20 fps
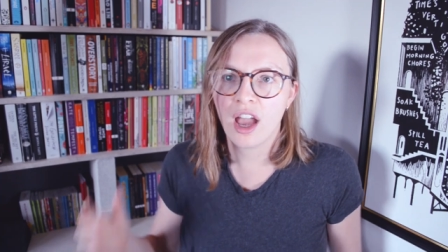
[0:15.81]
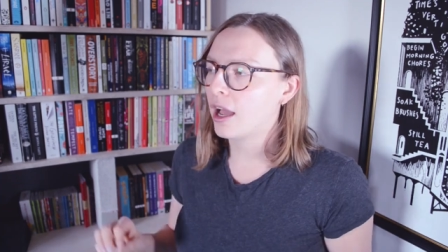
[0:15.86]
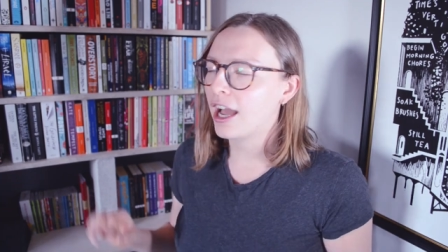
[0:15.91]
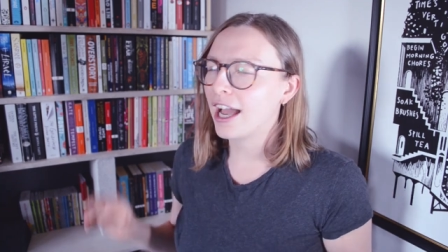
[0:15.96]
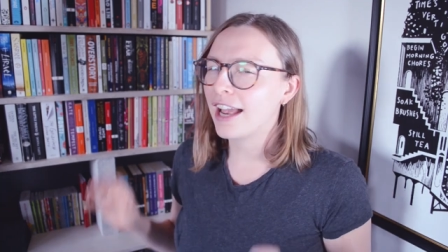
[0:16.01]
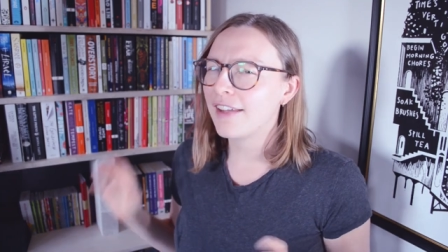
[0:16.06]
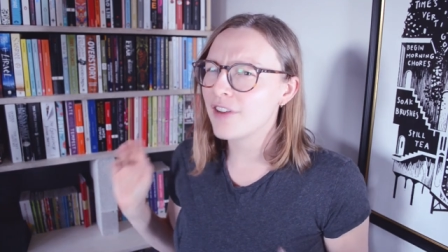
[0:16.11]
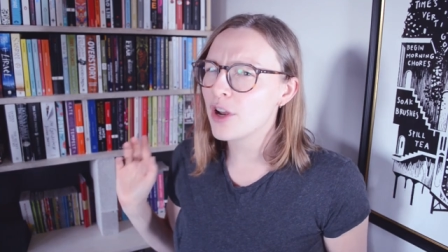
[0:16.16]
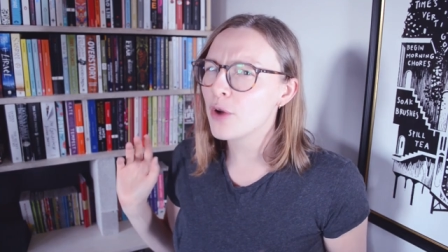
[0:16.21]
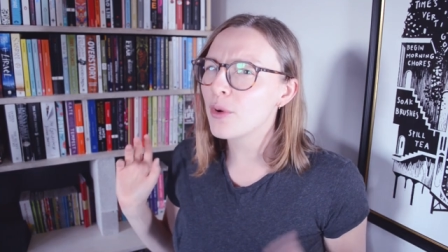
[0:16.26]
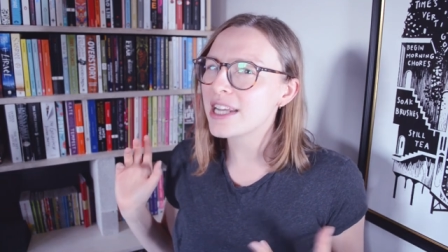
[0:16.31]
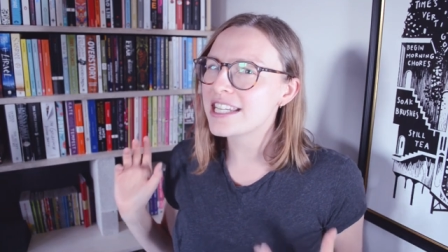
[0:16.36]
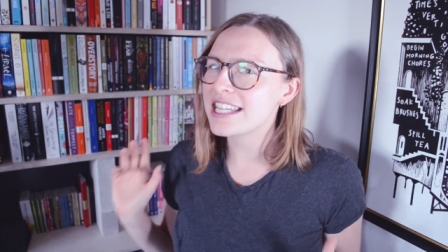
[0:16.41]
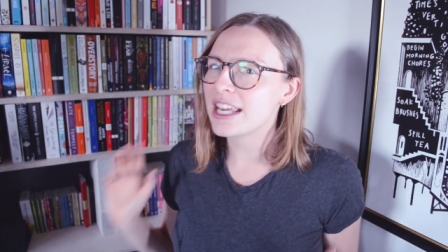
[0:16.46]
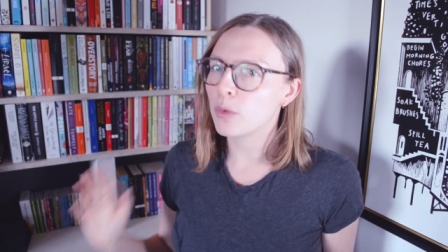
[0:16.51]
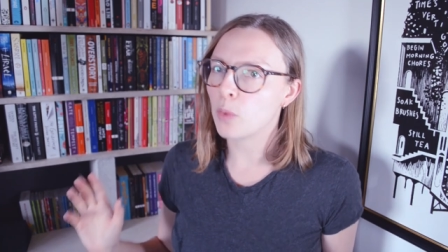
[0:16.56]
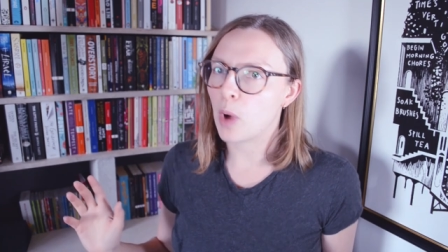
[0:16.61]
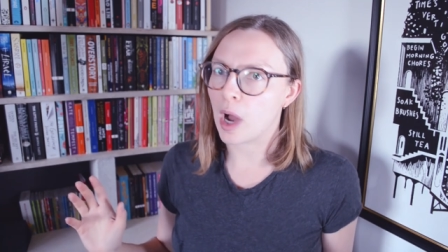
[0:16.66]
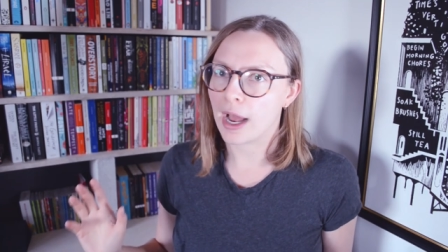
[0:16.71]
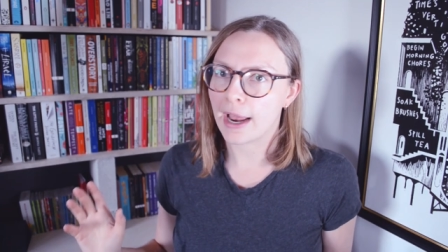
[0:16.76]
I have no
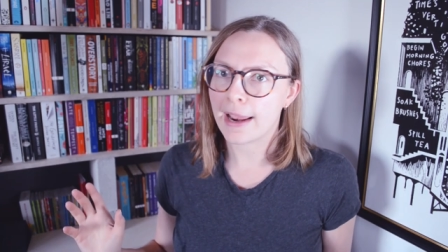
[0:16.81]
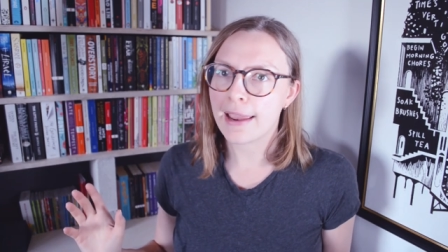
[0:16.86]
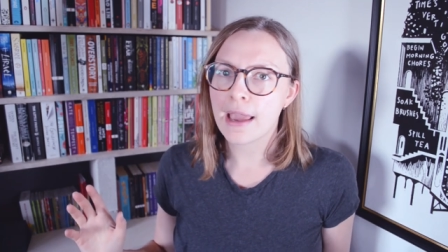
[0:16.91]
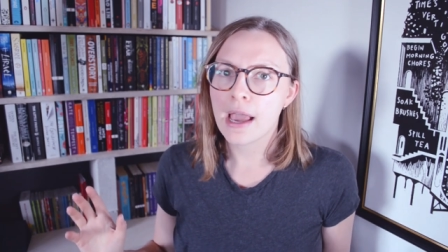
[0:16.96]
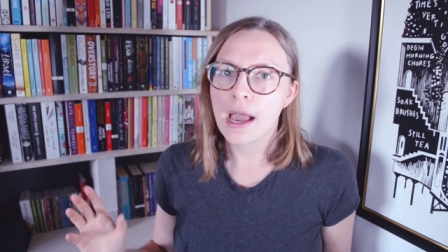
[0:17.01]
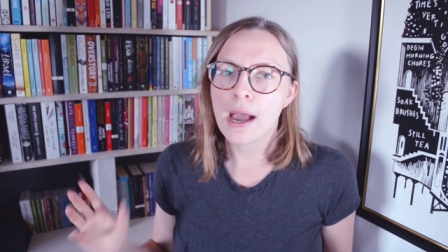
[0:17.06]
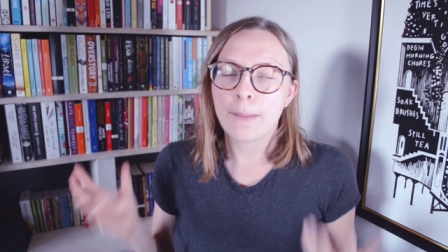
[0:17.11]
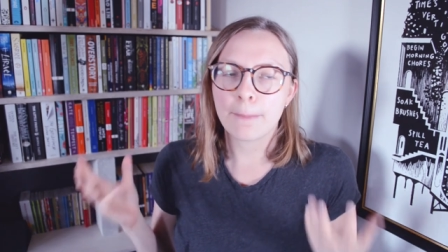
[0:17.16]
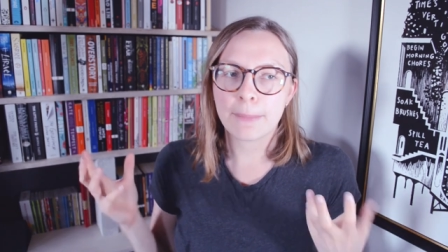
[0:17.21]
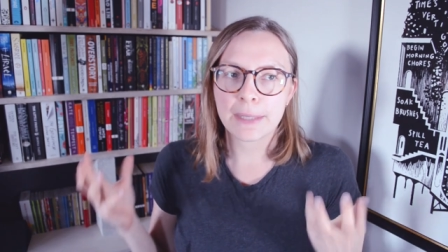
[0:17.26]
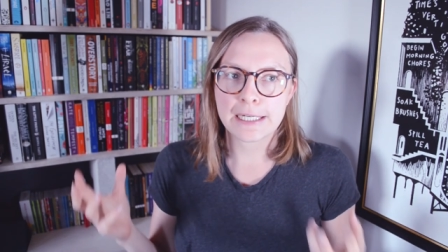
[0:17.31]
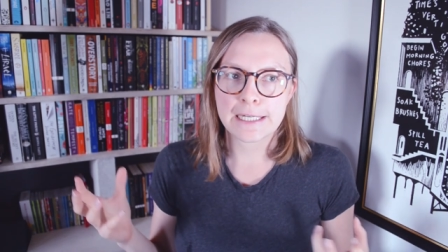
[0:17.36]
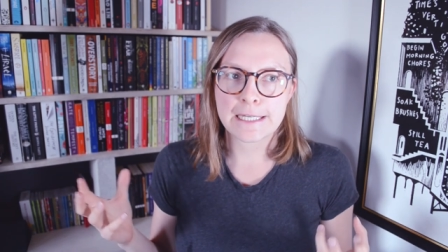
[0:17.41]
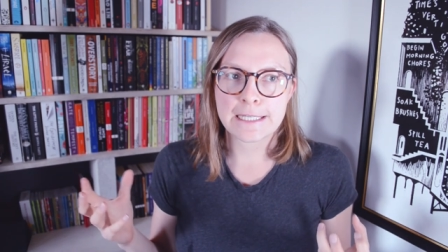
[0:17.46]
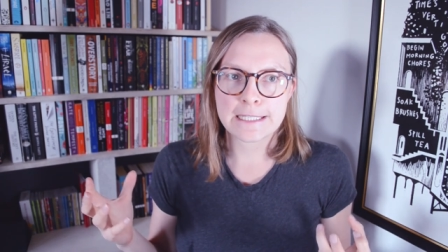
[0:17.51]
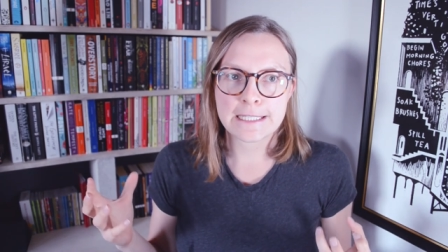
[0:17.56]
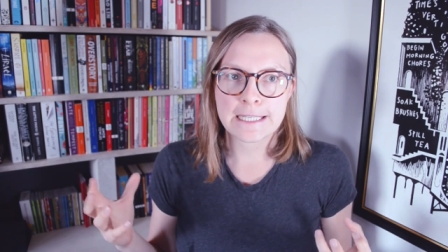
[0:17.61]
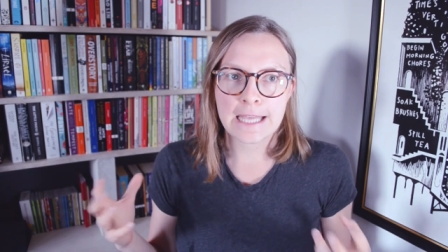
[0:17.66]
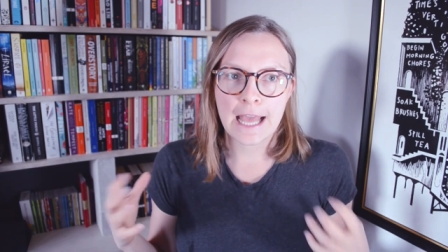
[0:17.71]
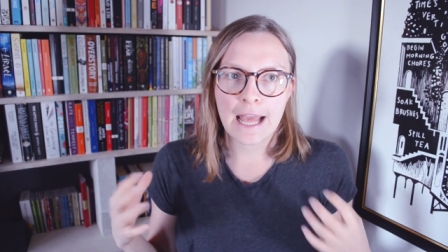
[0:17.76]
idea why,
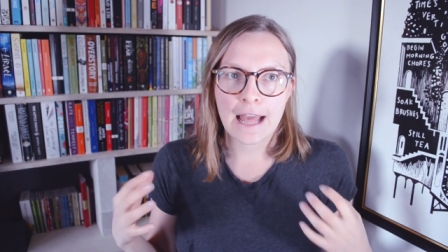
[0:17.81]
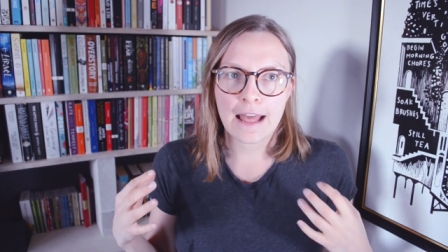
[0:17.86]
because